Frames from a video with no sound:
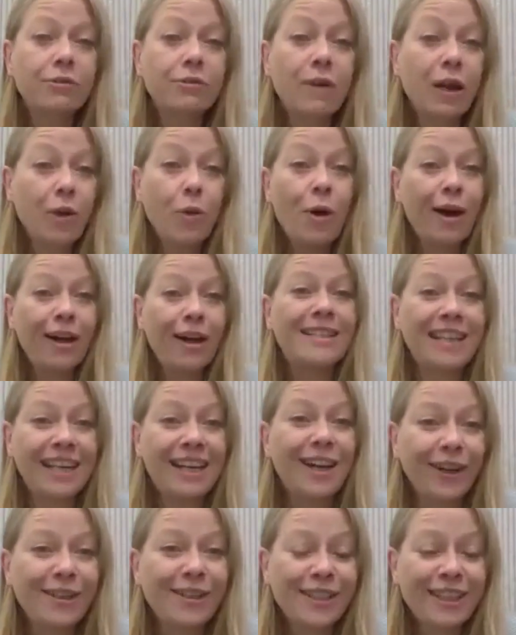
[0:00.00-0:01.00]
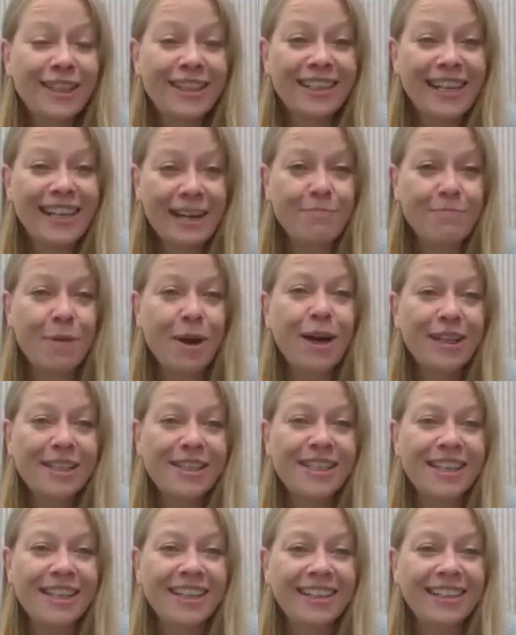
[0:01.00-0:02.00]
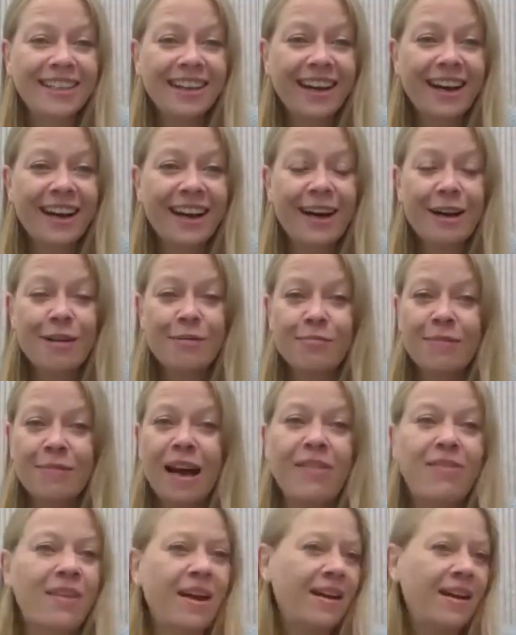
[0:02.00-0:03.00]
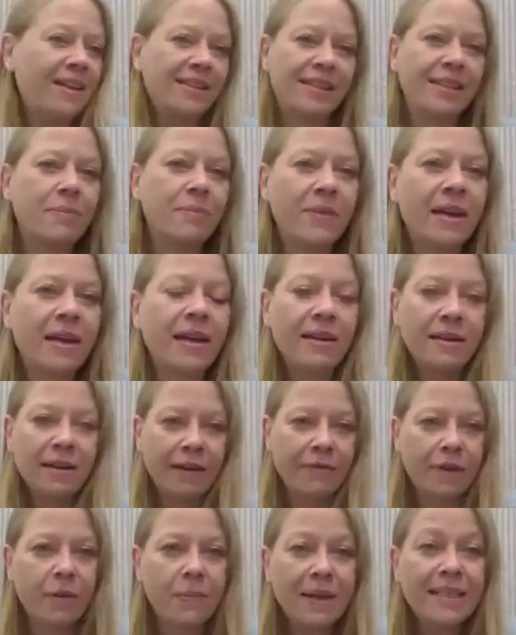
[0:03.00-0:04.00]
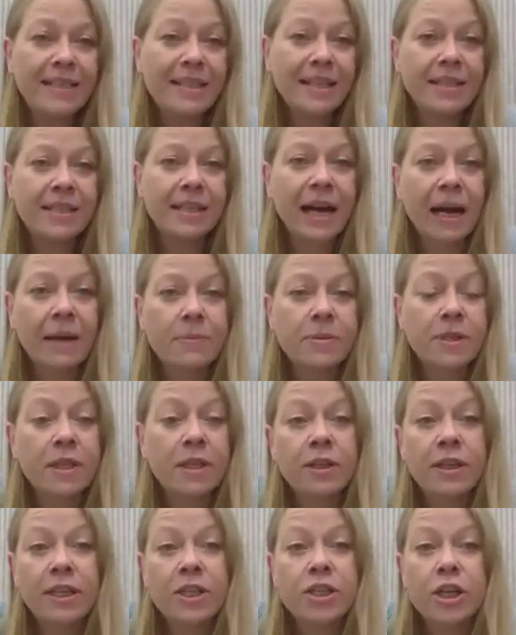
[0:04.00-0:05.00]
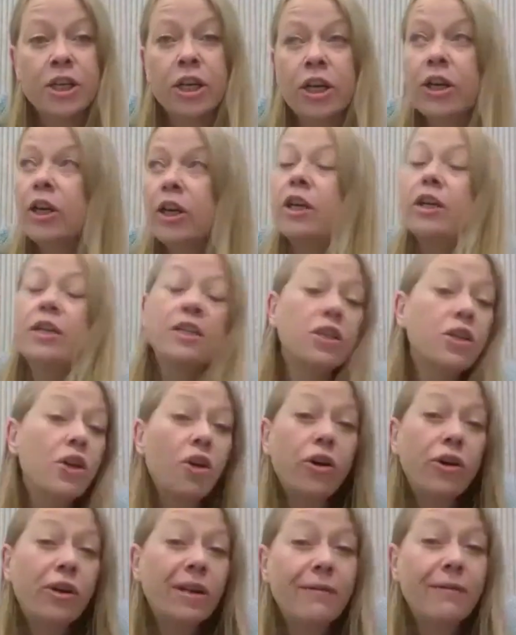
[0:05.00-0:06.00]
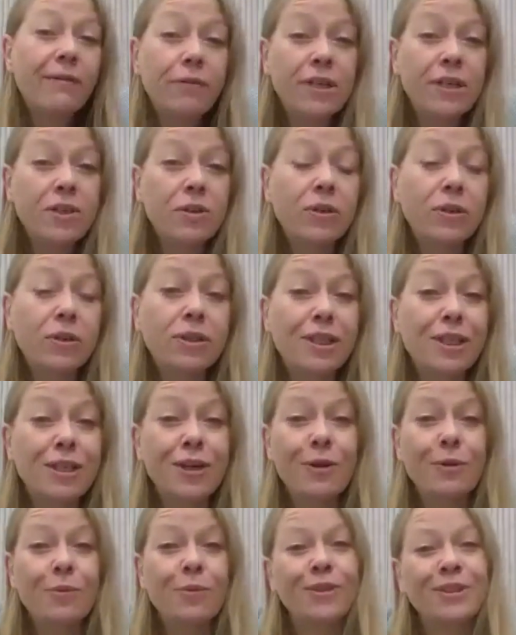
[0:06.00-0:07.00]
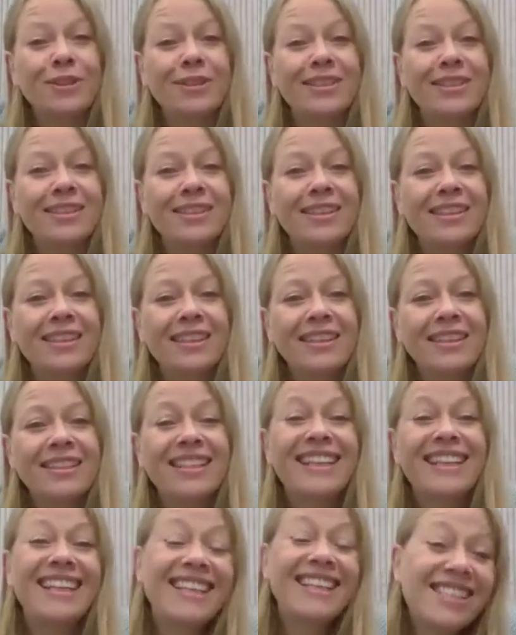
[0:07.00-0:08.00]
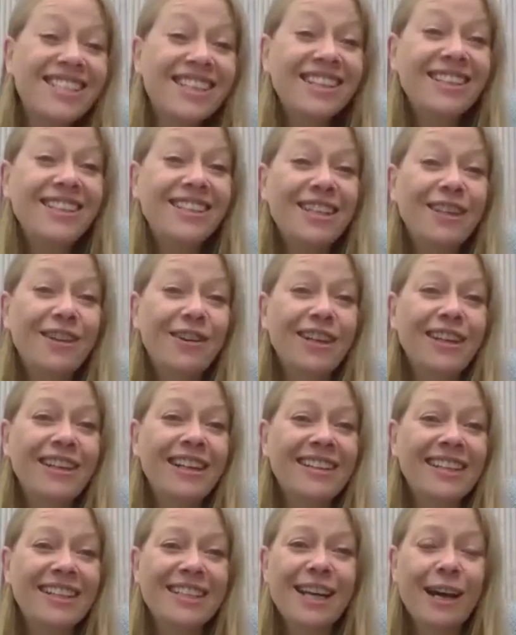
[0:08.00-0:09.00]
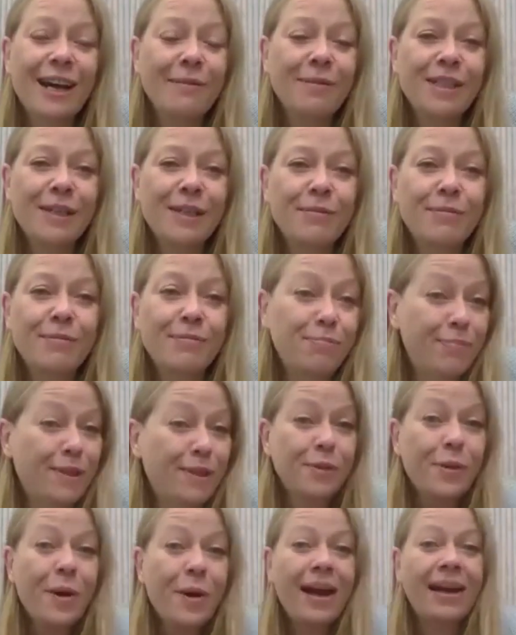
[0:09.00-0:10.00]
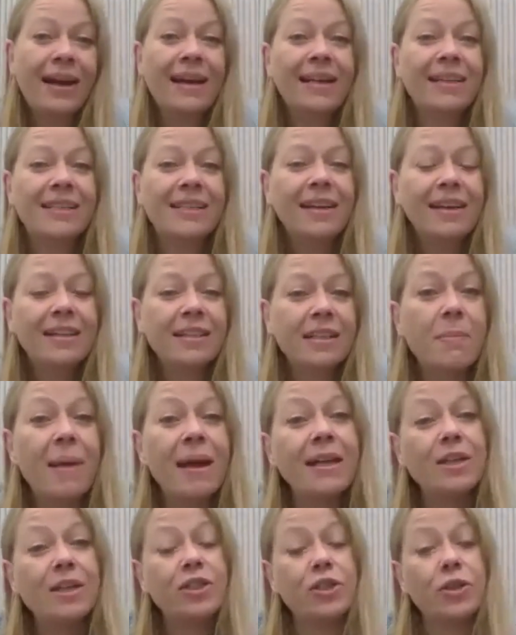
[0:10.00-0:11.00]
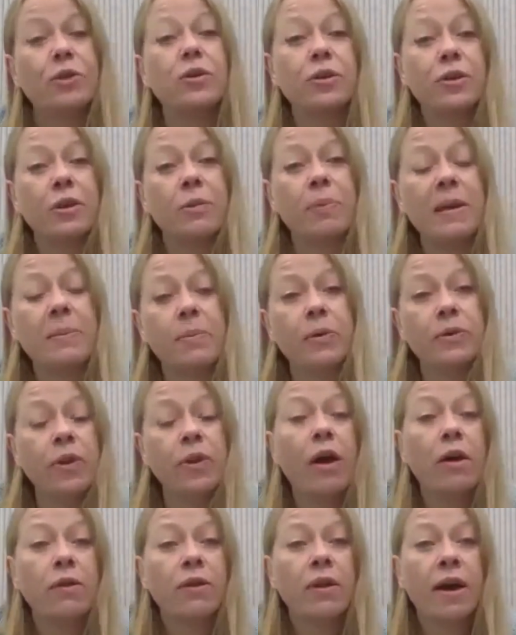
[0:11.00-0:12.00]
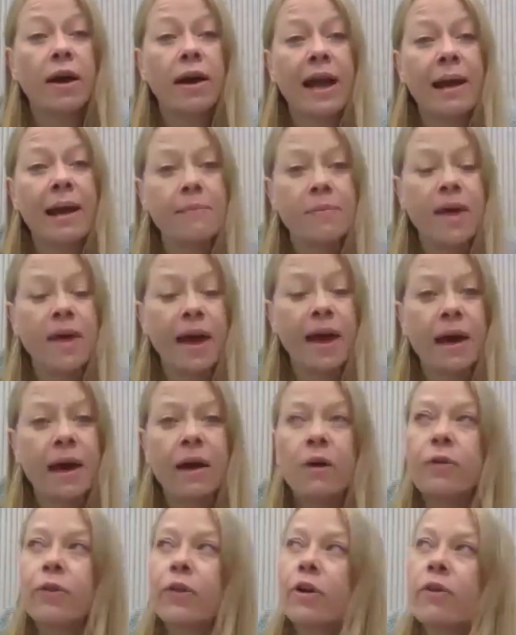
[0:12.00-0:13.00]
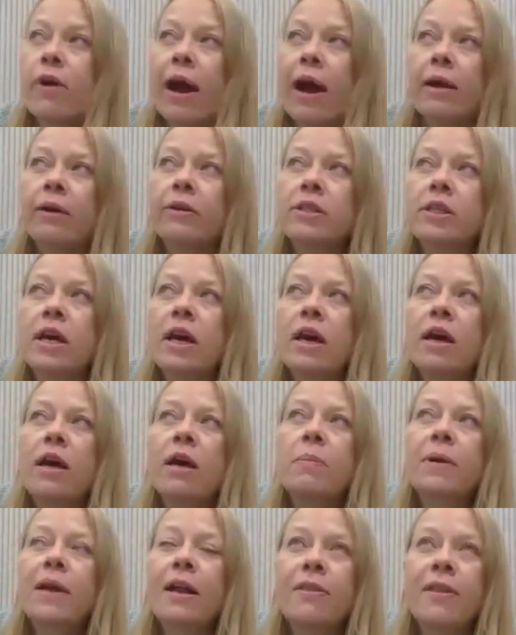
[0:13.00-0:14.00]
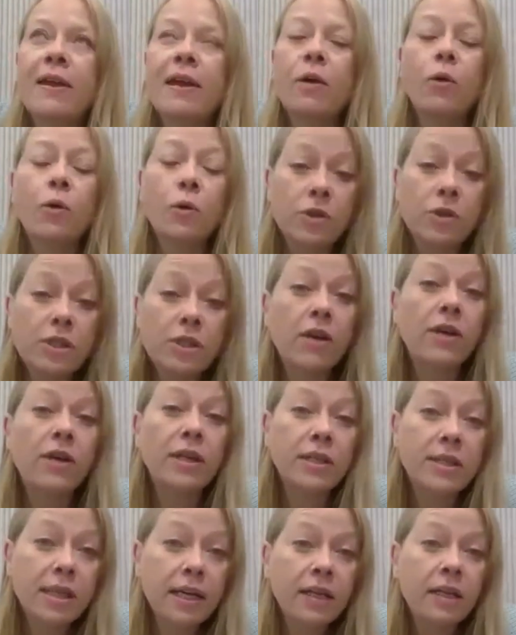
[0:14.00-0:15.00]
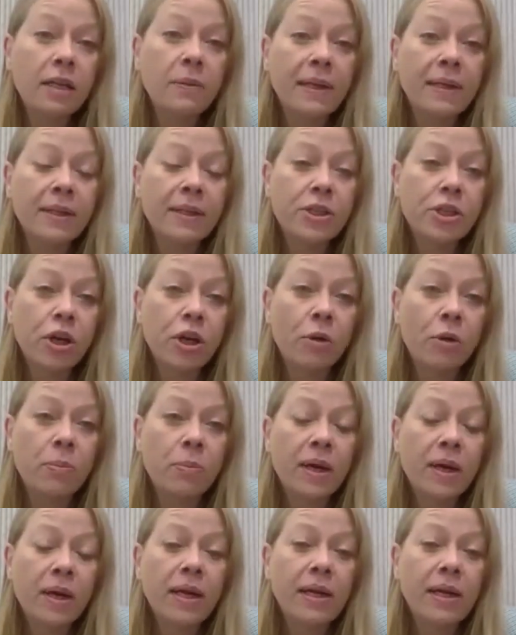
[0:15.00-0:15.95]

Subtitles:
required in London in person, and that is something I've committed to absolutely do, to knock on every door, to knock once, to listen, to knock another time, to persuade, to make sure that people know that I am there on the ground. But I think also continuing the job